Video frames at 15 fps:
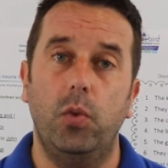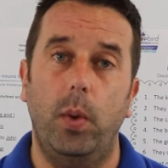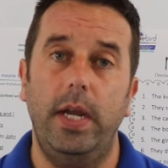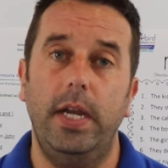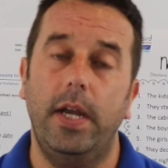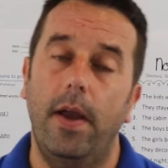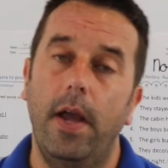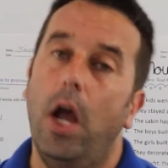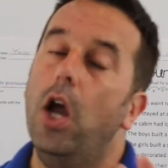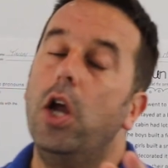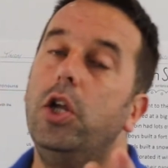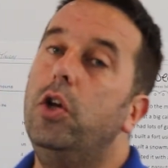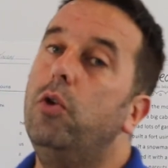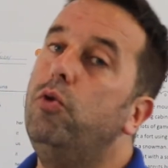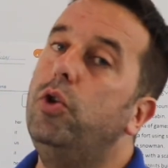week,
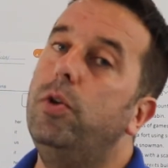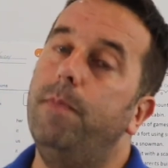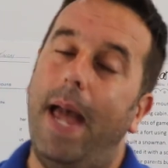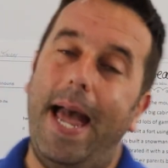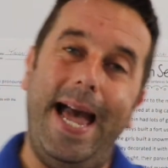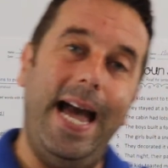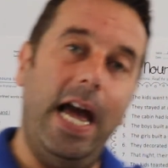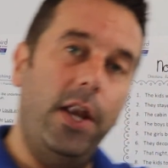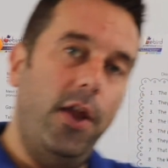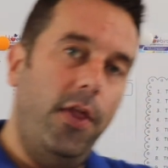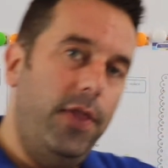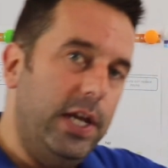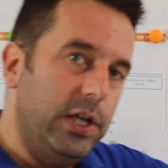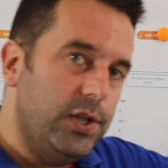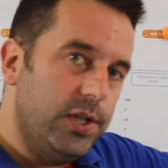you add
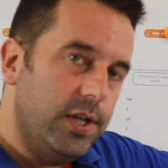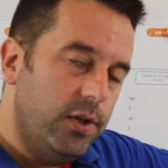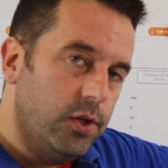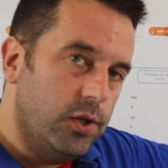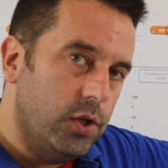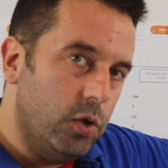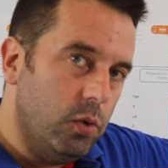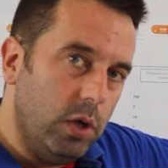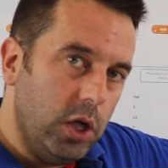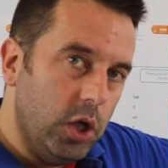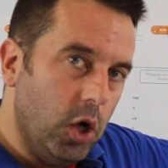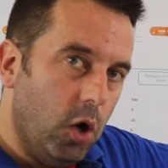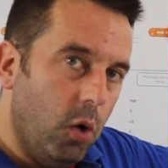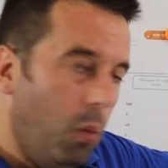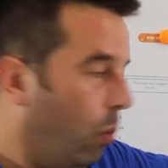this to
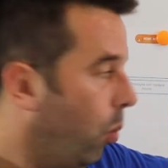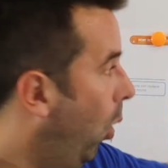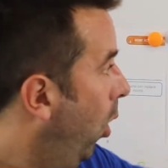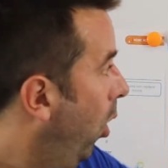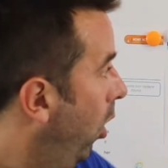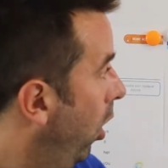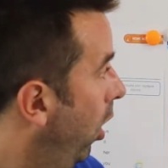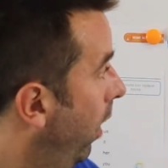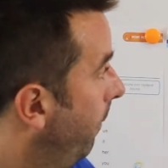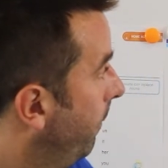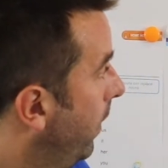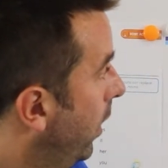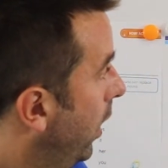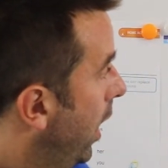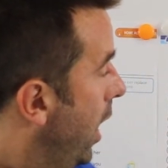your wall.
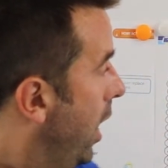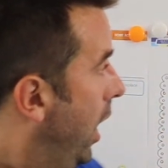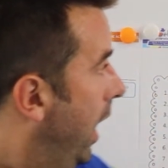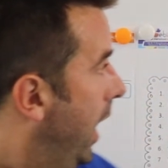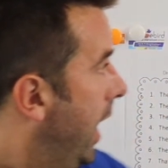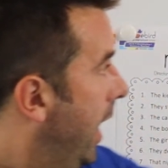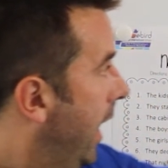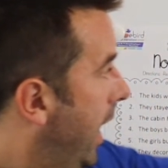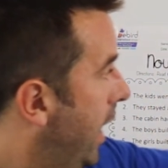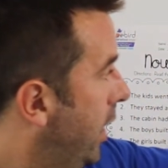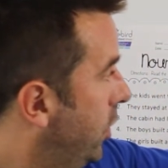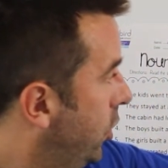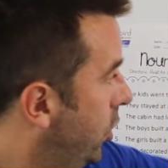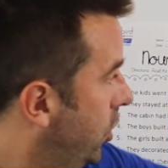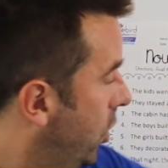
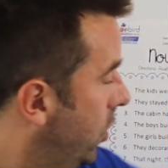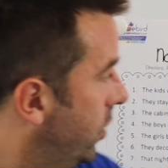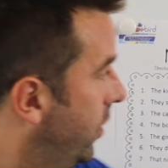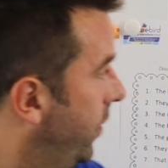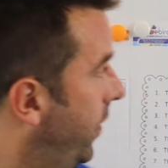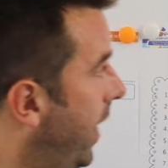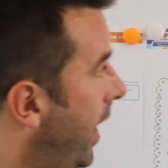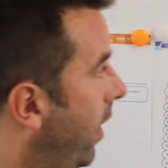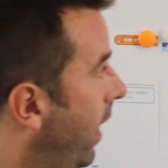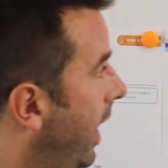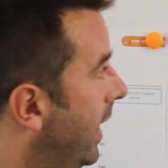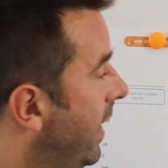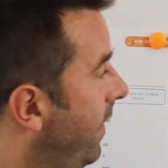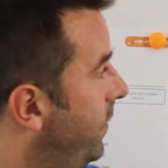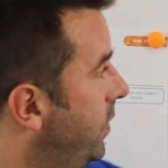It's just there.
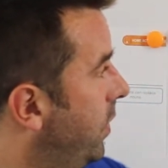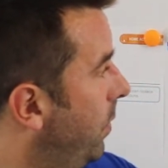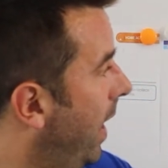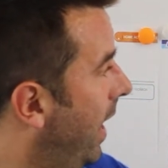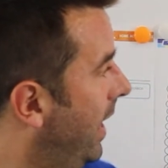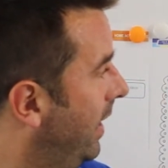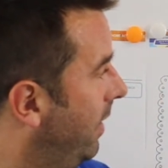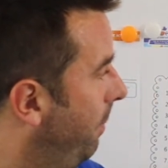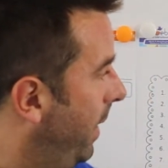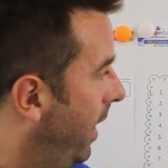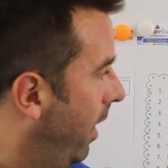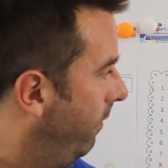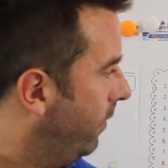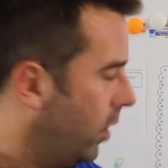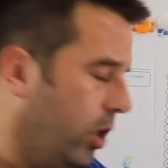It gives you a little bit
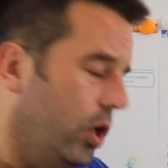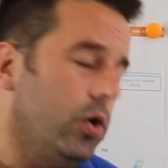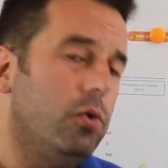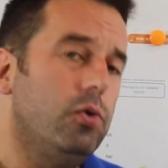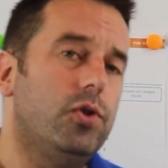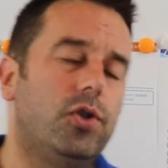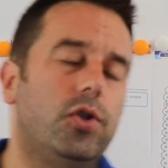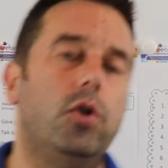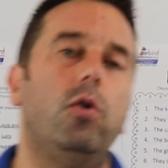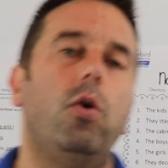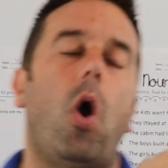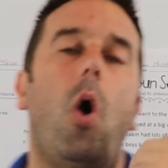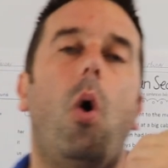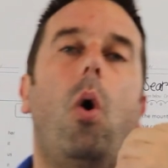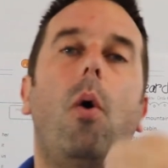of clues to
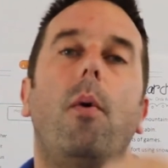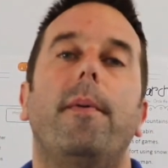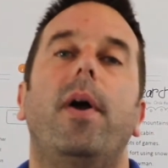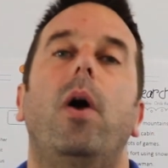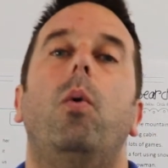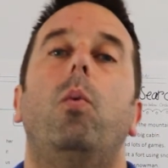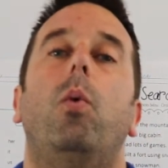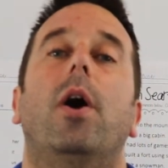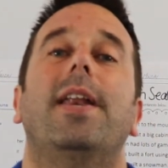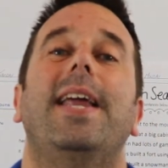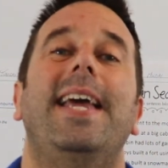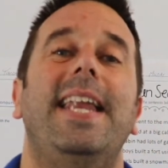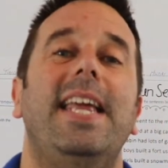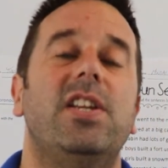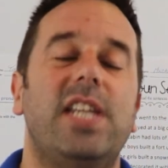what
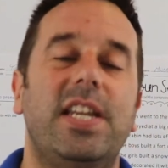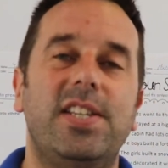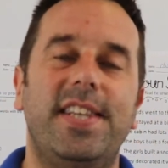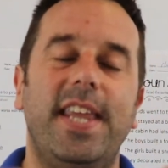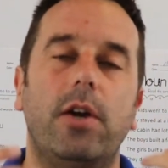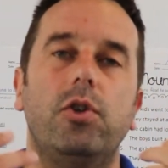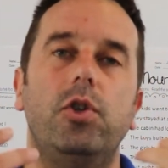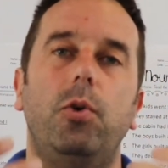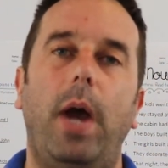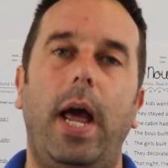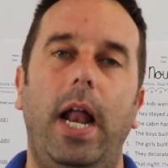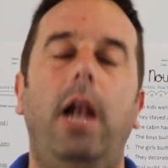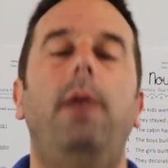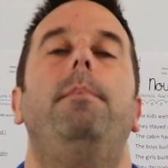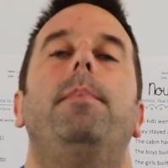it is. It's there to
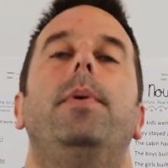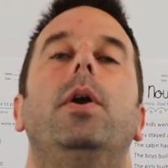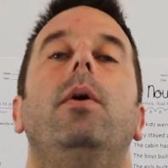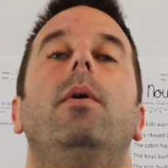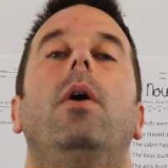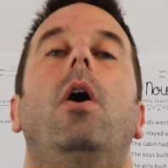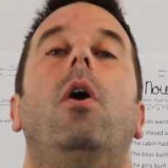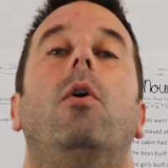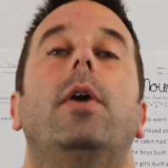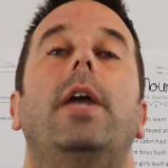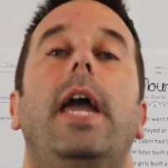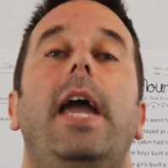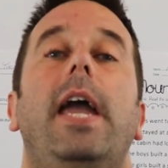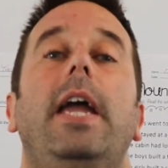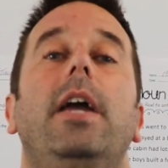help you,
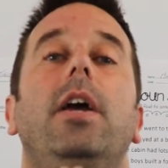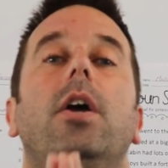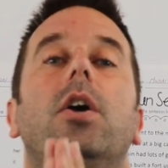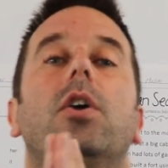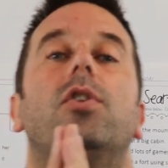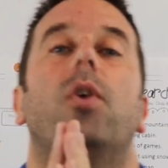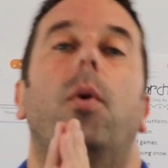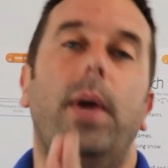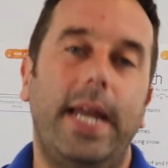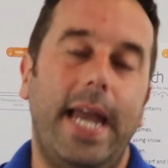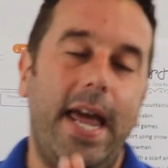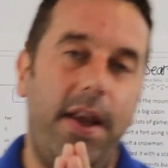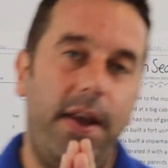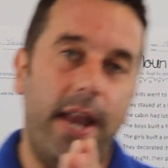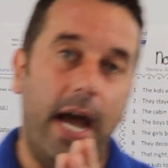okay? So
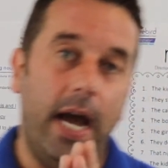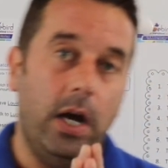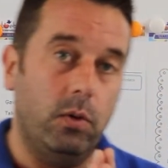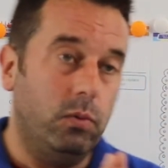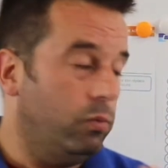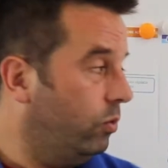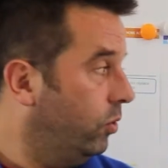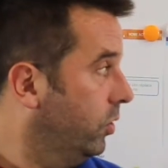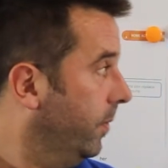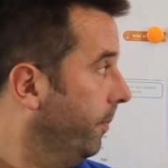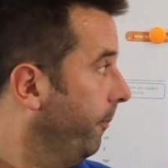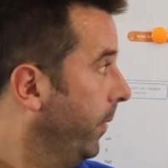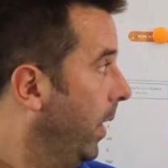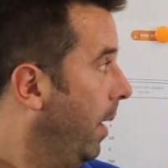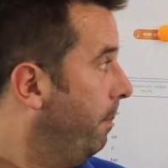again, nouns,
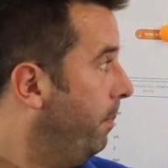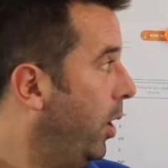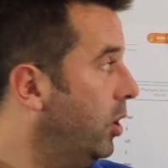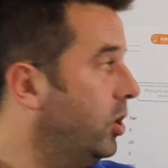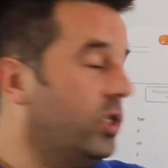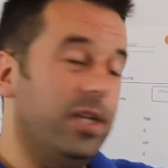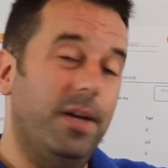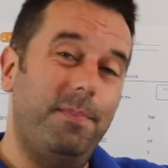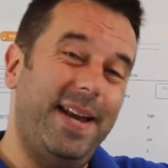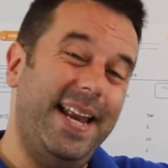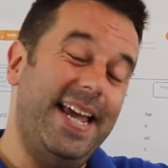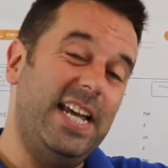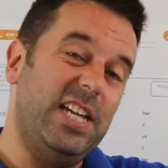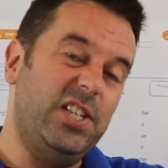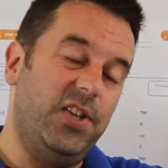person,
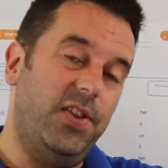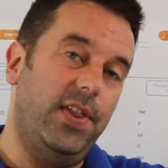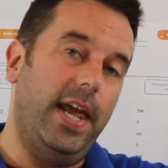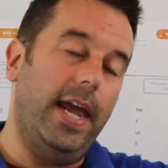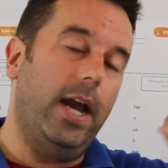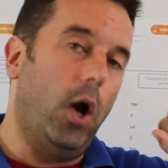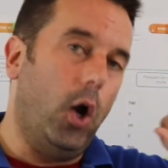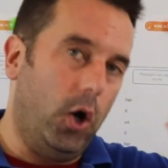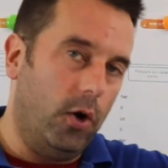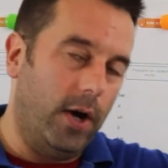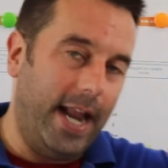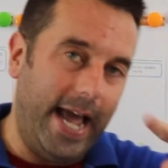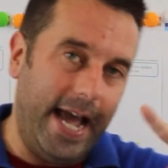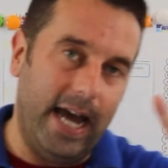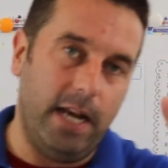place, thing, or an
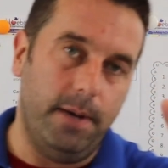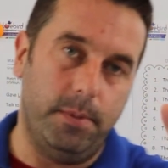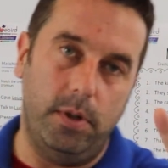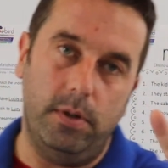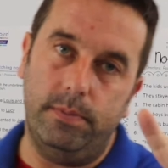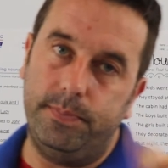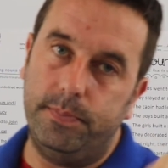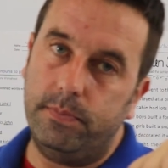animal.